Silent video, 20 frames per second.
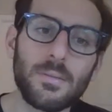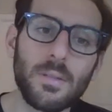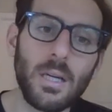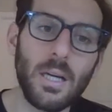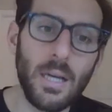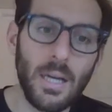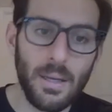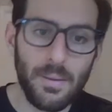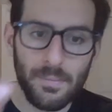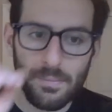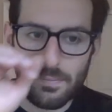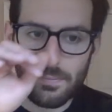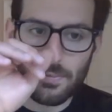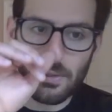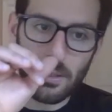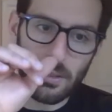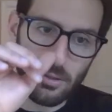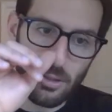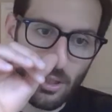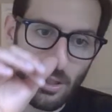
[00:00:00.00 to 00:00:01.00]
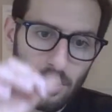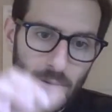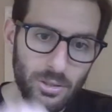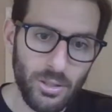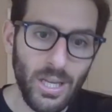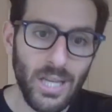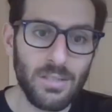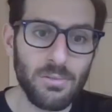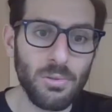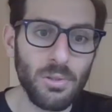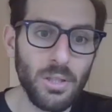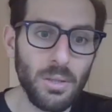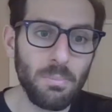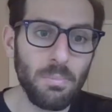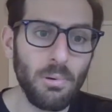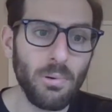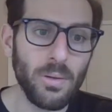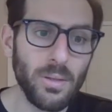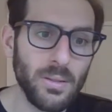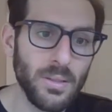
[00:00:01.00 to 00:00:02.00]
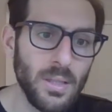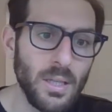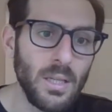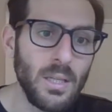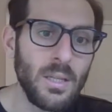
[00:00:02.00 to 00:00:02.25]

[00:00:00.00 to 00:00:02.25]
Uh, so, so that's really important.